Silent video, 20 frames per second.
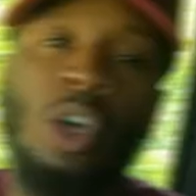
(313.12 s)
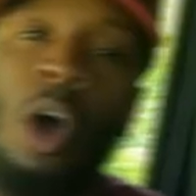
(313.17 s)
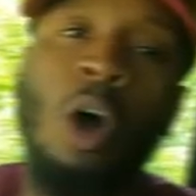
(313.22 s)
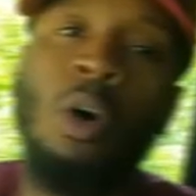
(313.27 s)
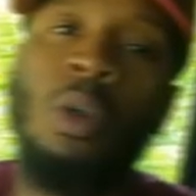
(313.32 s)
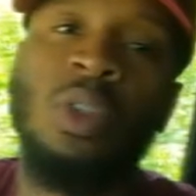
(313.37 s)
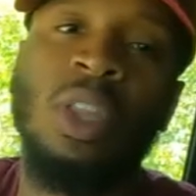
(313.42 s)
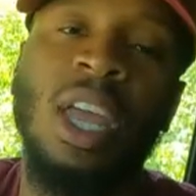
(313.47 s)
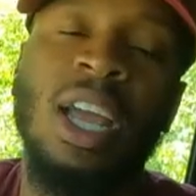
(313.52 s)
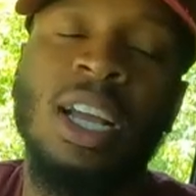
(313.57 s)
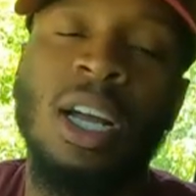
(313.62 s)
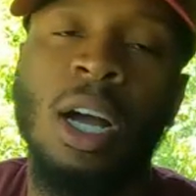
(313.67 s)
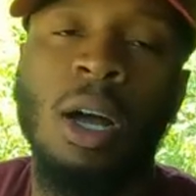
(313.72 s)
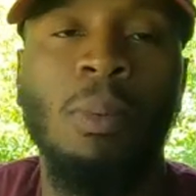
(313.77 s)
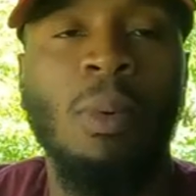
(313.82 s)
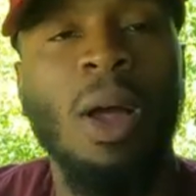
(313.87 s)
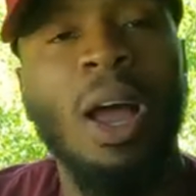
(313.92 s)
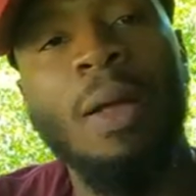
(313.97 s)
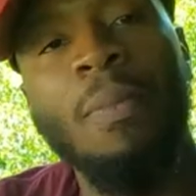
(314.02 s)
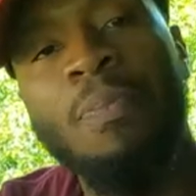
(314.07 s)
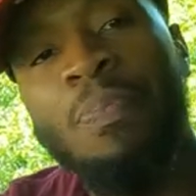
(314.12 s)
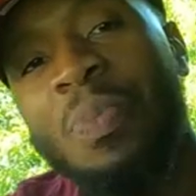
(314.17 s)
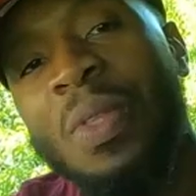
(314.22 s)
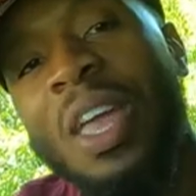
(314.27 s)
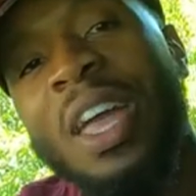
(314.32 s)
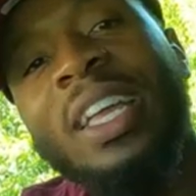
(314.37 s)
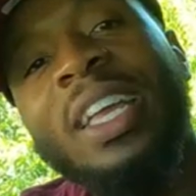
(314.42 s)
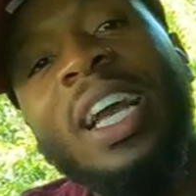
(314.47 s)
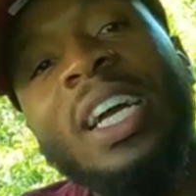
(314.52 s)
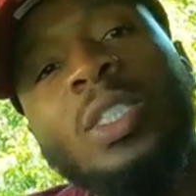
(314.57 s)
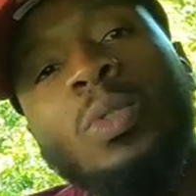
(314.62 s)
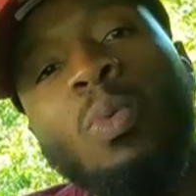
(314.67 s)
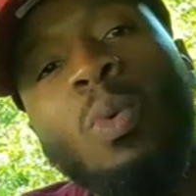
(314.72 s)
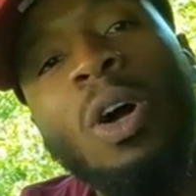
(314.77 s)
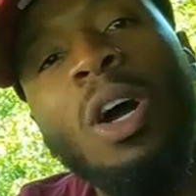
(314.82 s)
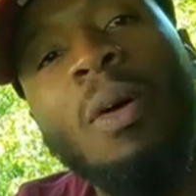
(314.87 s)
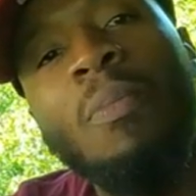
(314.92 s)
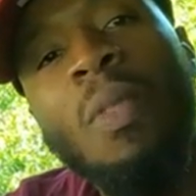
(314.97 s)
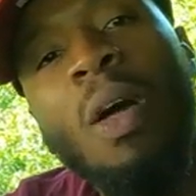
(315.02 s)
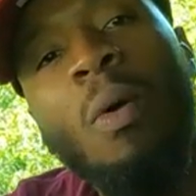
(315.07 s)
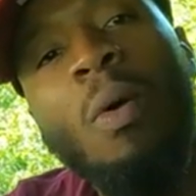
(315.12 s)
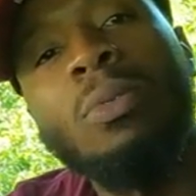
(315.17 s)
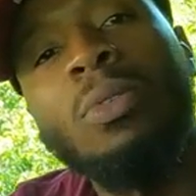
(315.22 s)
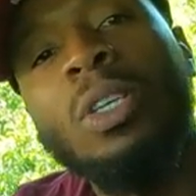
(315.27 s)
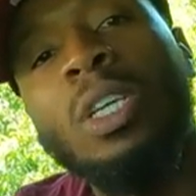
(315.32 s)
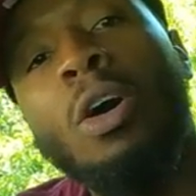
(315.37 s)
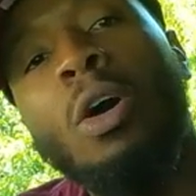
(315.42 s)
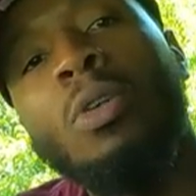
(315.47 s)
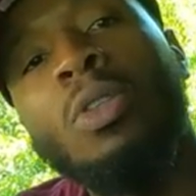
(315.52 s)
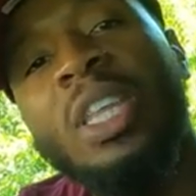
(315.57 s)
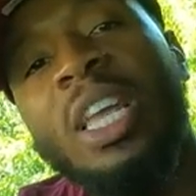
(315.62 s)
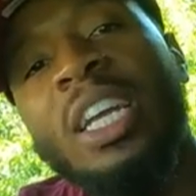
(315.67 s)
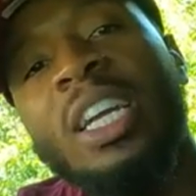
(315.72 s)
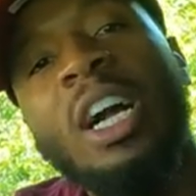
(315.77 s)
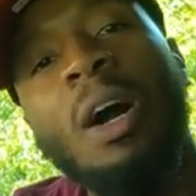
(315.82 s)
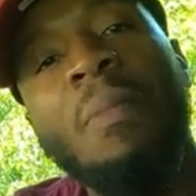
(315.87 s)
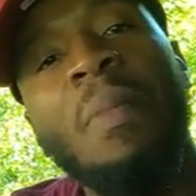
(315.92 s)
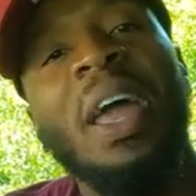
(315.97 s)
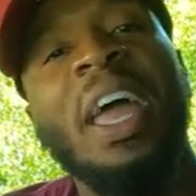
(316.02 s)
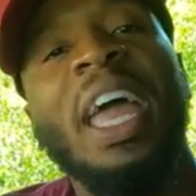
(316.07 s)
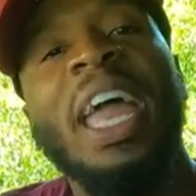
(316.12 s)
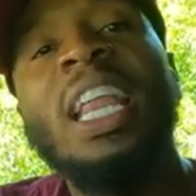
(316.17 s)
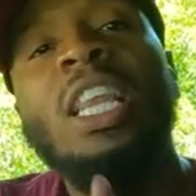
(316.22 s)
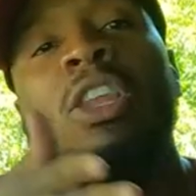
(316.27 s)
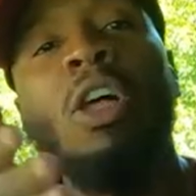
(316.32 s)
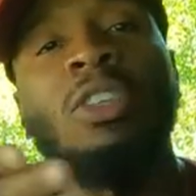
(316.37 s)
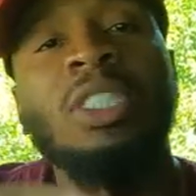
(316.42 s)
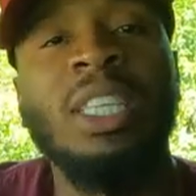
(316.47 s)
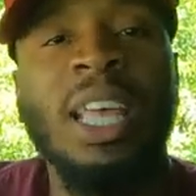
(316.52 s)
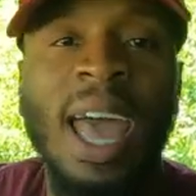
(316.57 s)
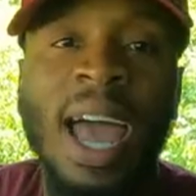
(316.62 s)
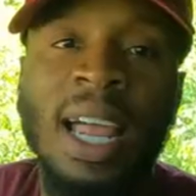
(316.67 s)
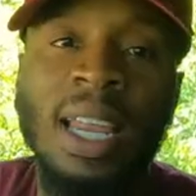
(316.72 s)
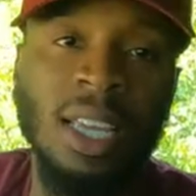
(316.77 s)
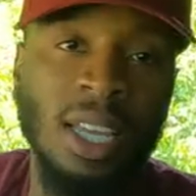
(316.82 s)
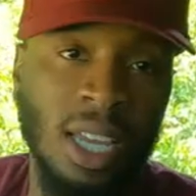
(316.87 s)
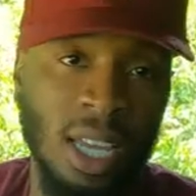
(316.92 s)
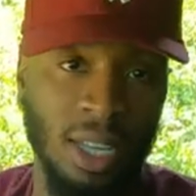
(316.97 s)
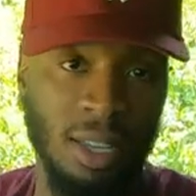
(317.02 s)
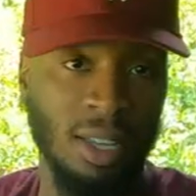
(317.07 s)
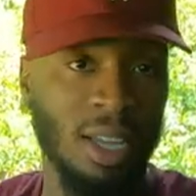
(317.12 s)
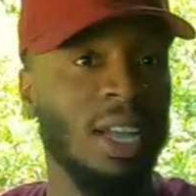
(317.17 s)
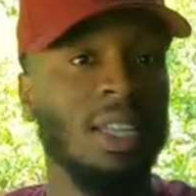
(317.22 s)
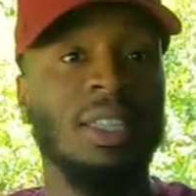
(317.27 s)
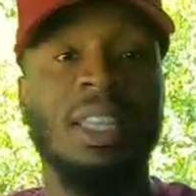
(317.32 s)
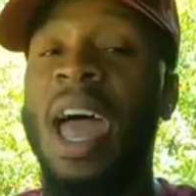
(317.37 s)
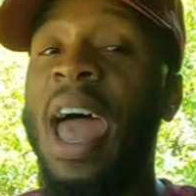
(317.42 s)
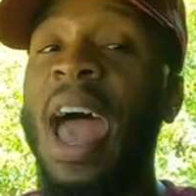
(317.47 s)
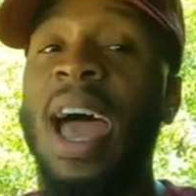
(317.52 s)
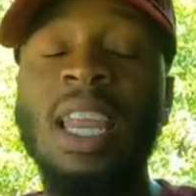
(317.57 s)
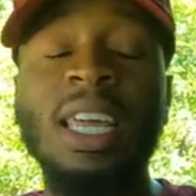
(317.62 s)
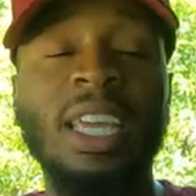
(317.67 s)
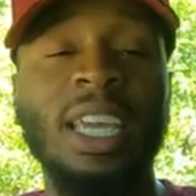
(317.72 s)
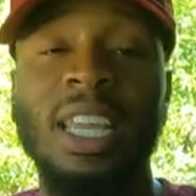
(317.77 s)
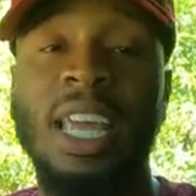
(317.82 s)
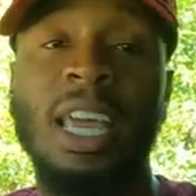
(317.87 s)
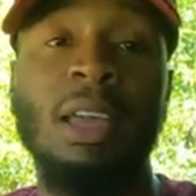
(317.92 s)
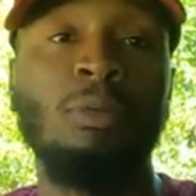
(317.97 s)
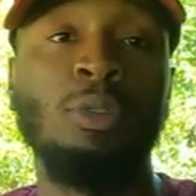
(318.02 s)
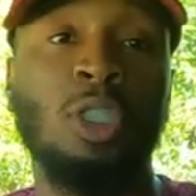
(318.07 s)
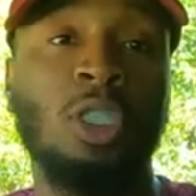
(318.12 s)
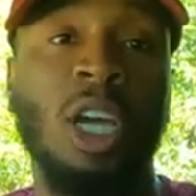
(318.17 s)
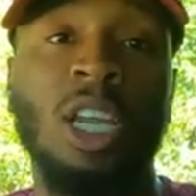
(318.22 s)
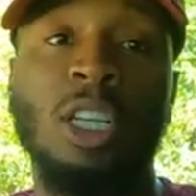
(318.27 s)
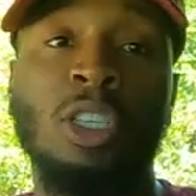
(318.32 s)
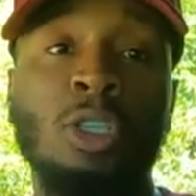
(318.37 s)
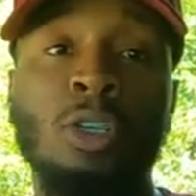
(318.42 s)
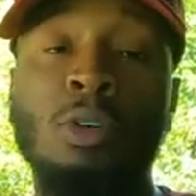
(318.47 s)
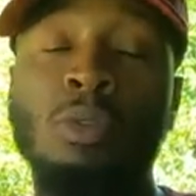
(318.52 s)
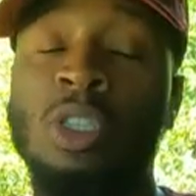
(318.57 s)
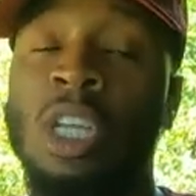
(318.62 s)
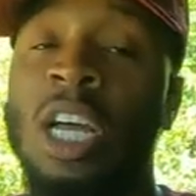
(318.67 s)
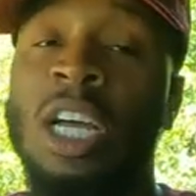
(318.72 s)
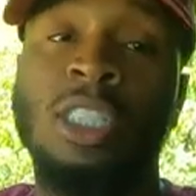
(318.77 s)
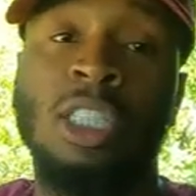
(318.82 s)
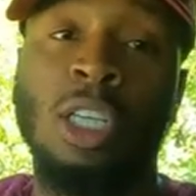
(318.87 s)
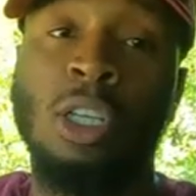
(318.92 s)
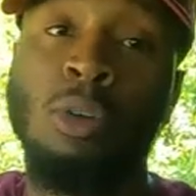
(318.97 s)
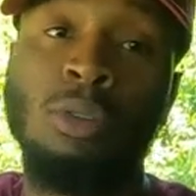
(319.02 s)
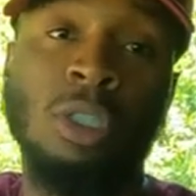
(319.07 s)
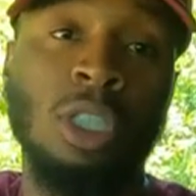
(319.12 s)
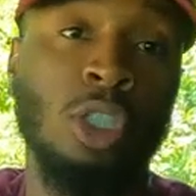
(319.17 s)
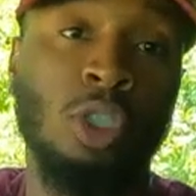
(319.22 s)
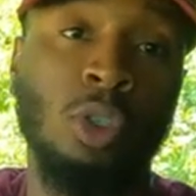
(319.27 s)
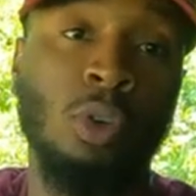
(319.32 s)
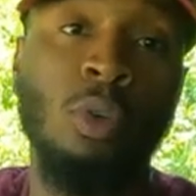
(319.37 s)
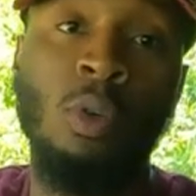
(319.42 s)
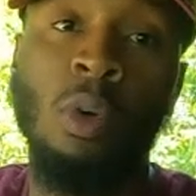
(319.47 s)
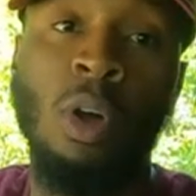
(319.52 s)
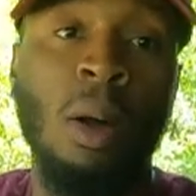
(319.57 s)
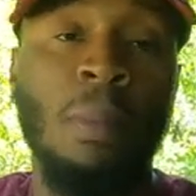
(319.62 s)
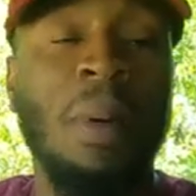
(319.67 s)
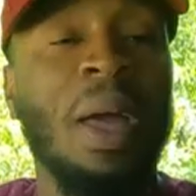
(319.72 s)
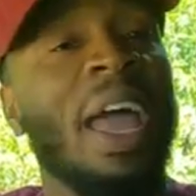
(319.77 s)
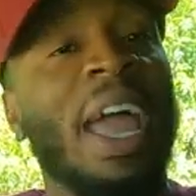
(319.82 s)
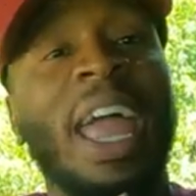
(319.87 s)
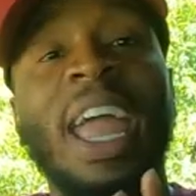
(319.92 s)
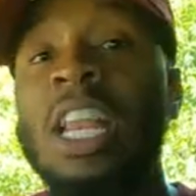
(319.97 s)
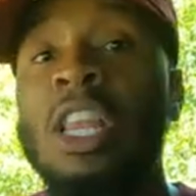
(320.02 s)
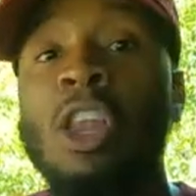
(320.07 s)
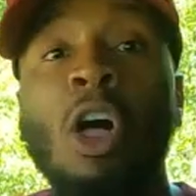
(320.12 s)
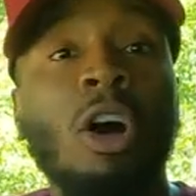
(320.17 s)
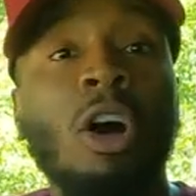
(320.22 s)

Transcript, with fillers: So hold the thing up, right? Guess what? When I'm trying to hold the thing up, he lost the Allen key. The Allen key that he was trying to use to loosen the screw up, he